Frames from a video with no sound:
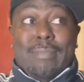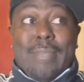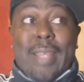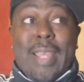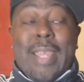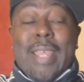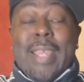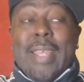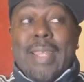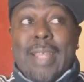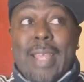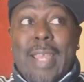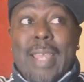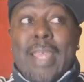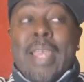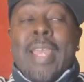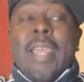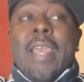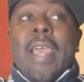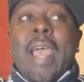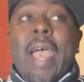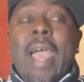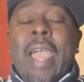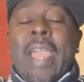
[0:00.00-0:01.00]
it
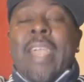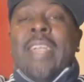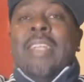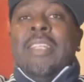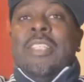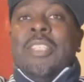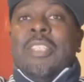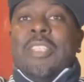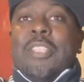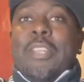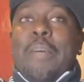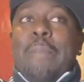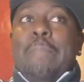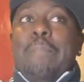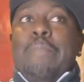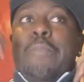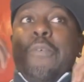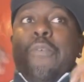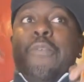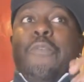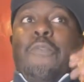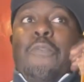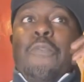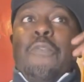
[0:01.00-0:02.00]
ends the
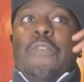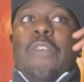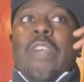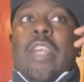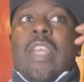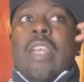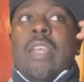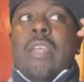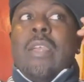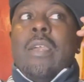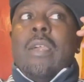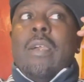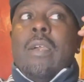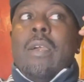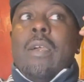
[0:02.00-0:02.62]
movie